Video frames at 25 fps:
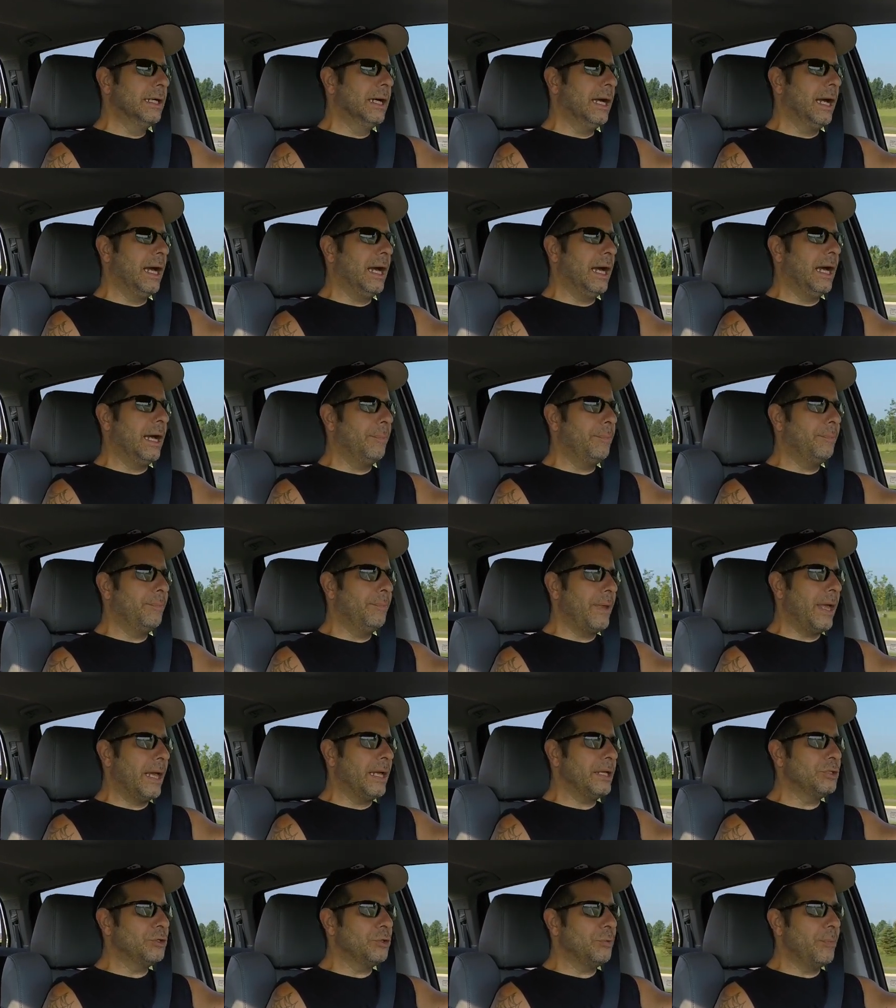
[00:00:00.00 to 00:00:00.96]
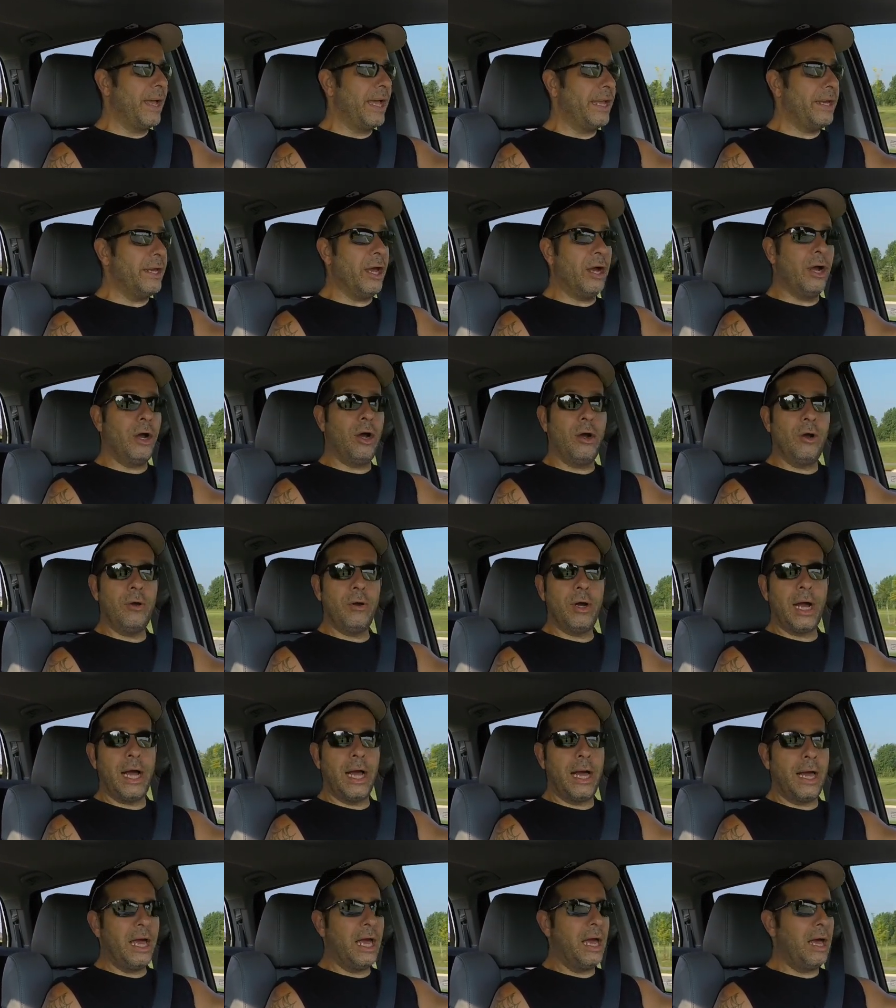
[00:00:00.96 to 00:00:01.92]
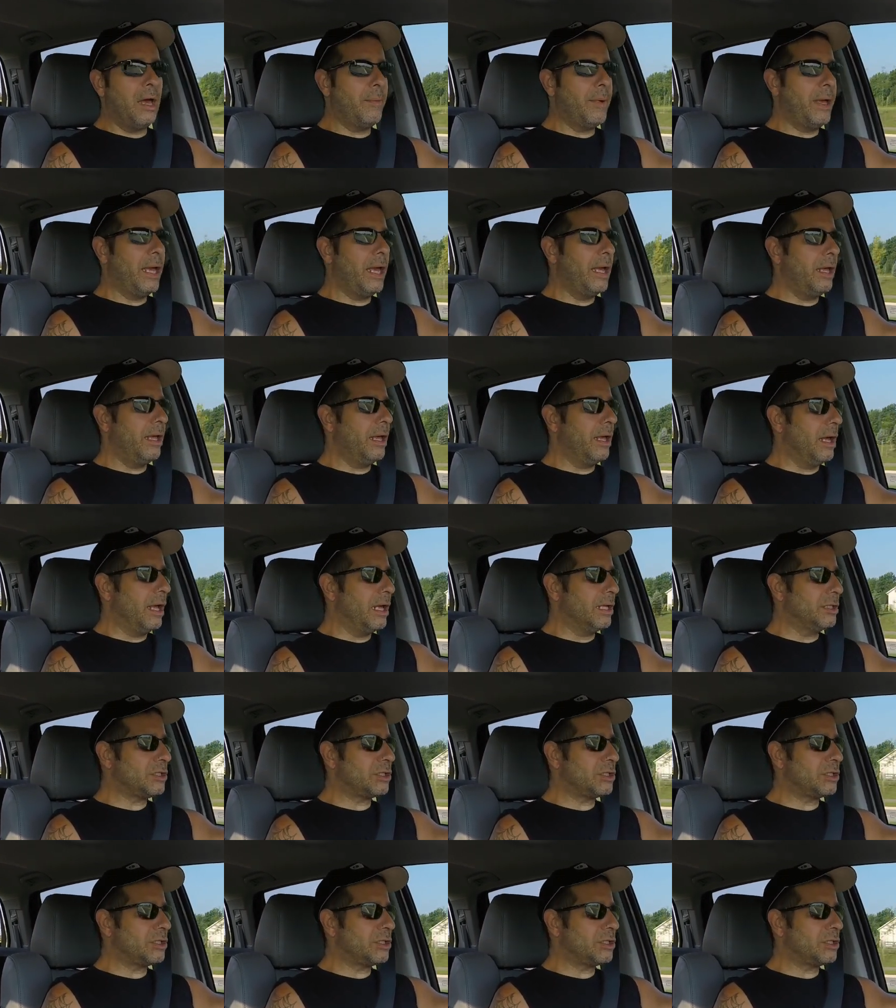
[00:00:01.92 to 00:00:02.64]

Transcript: Um, as you may know, I am a uh,